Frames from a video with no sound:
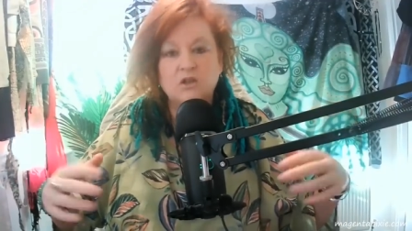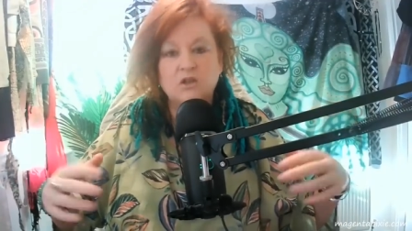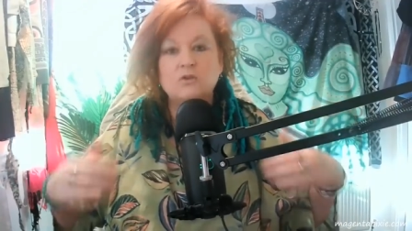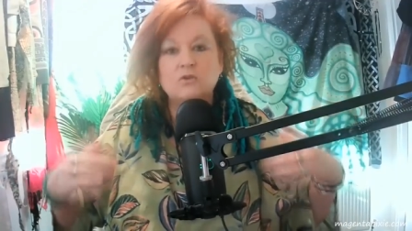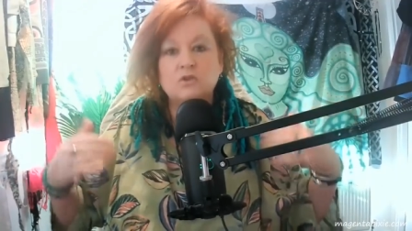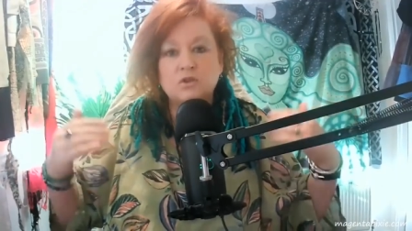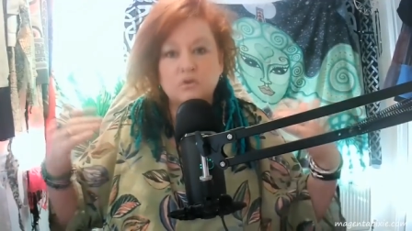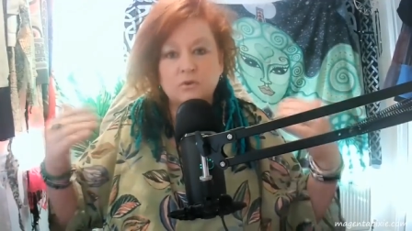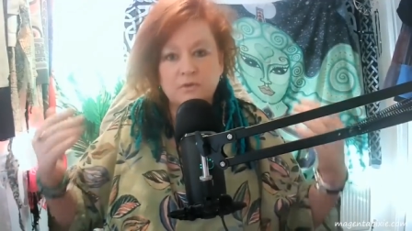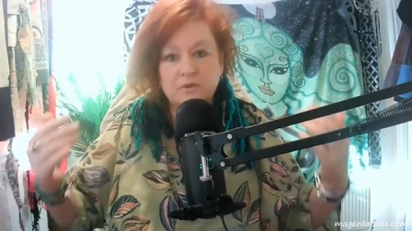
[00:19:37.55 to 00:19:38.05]

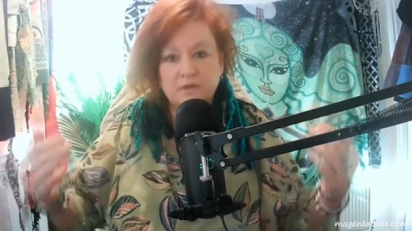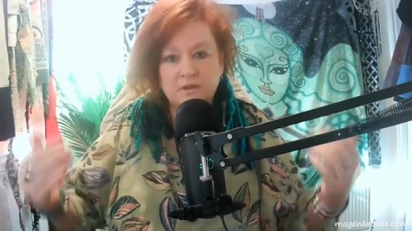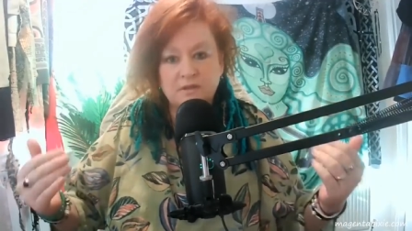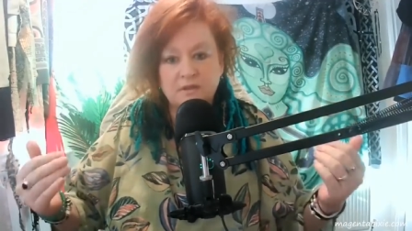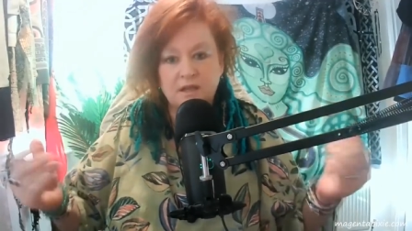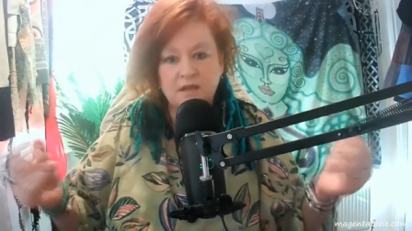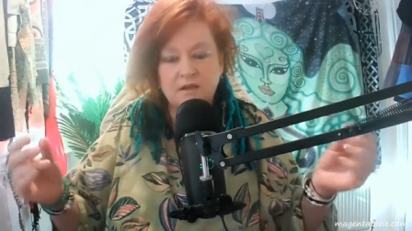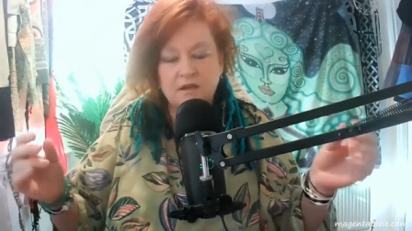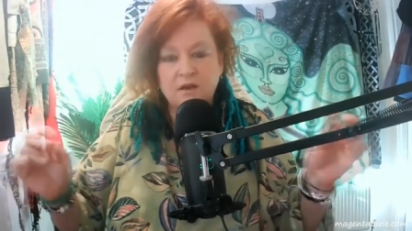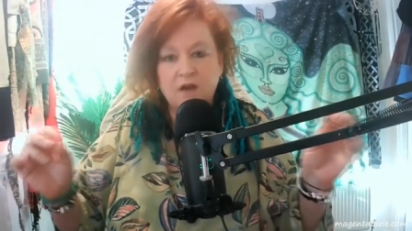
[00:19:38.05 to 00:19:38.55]
you do
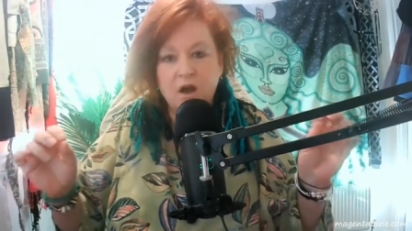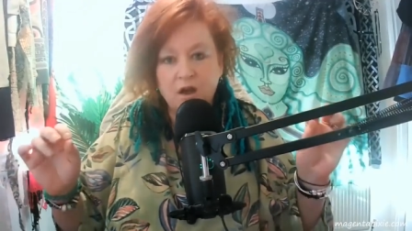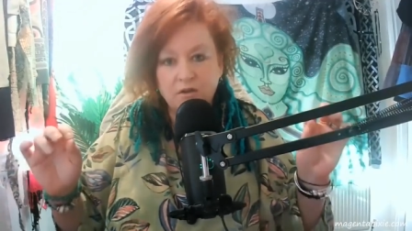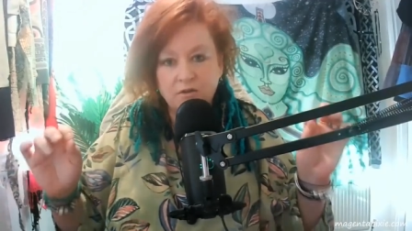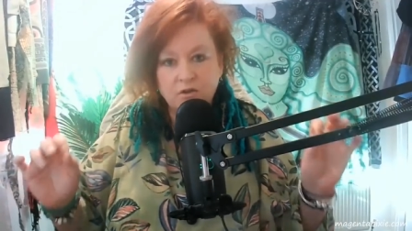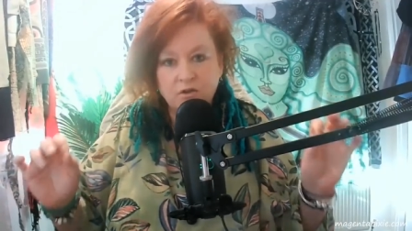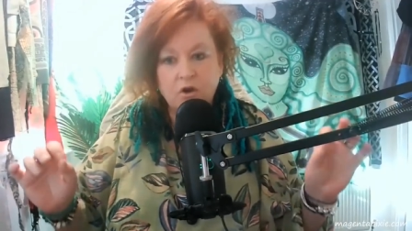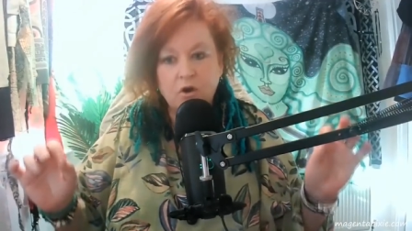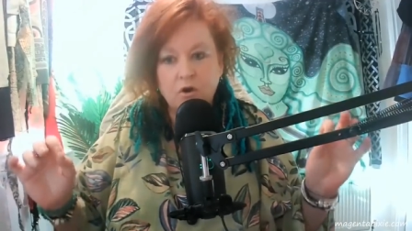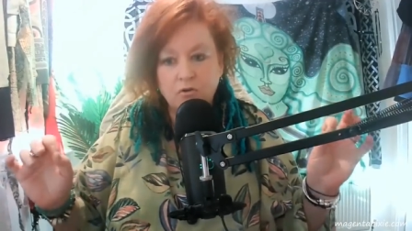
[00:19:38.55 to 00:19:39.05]
this in an
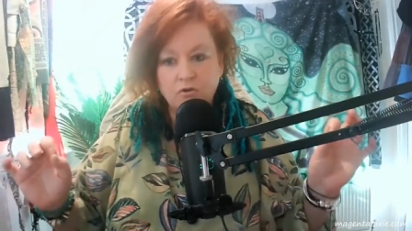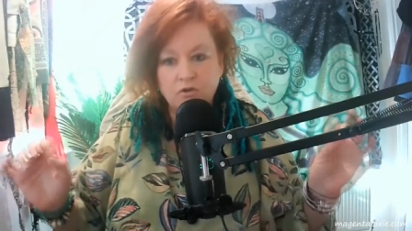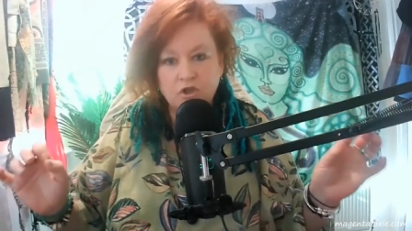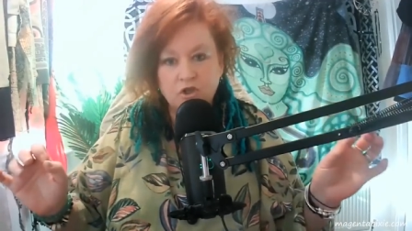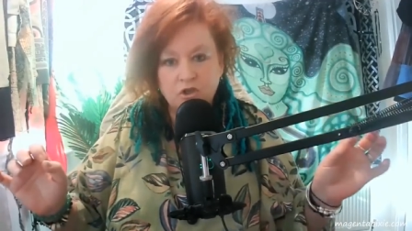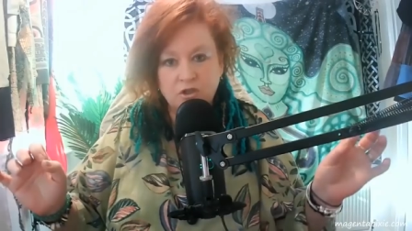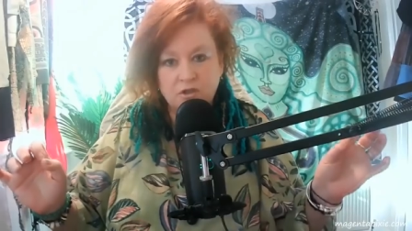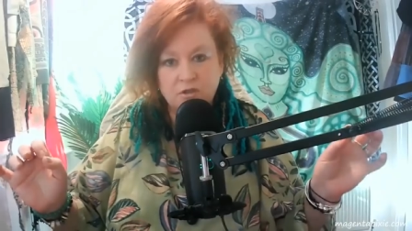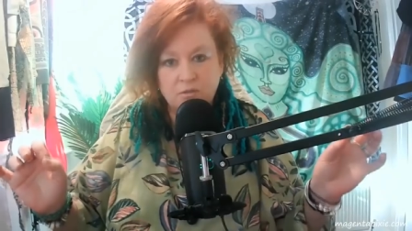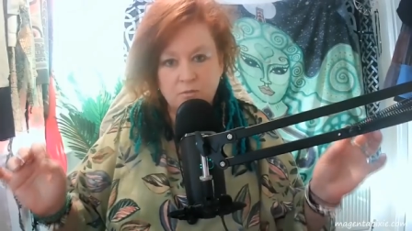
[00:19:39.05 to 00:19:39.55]

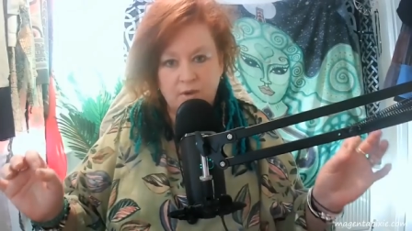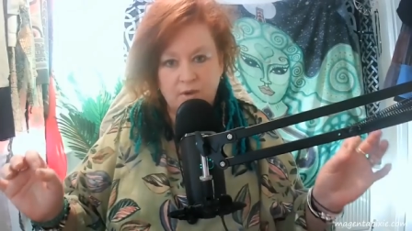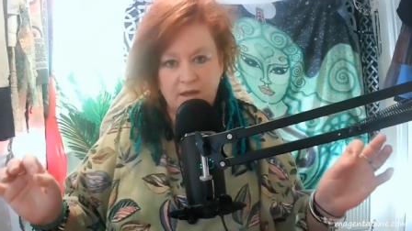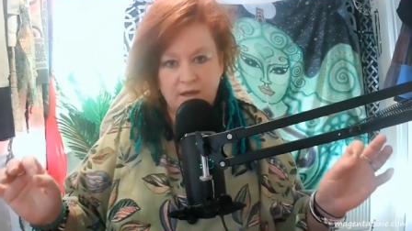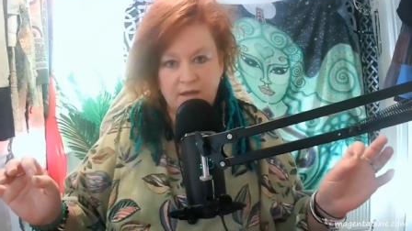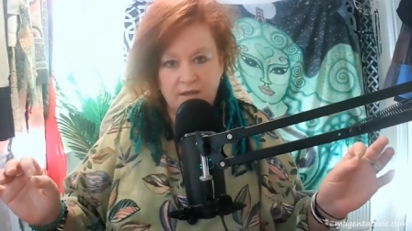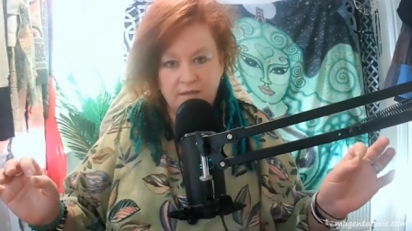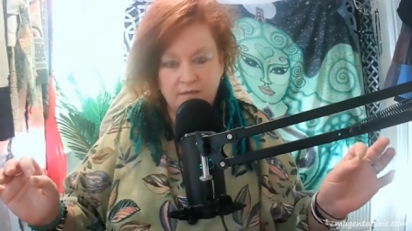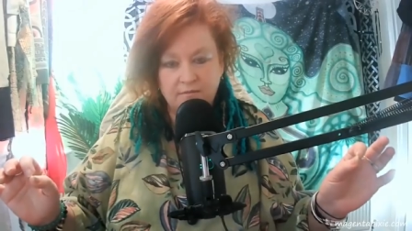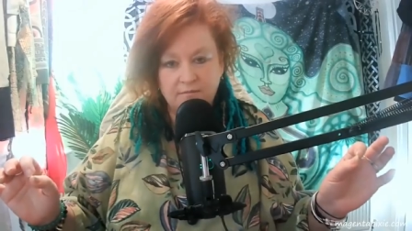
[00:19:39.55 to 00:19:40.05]
unconscious
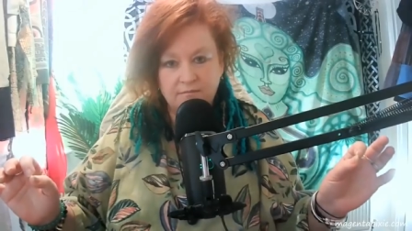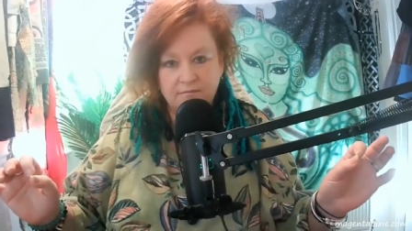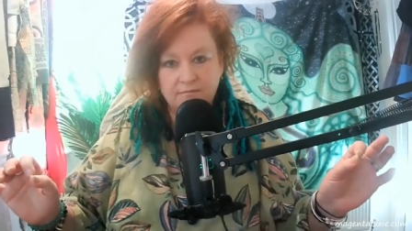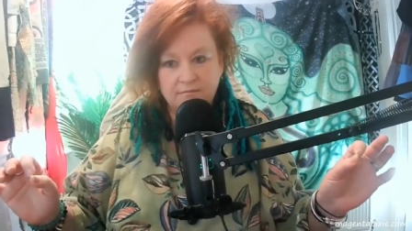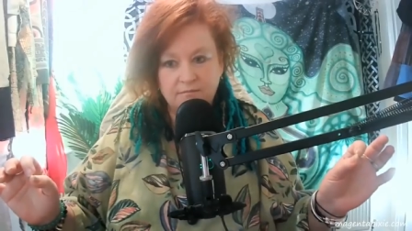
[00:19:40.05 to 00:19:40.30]
way.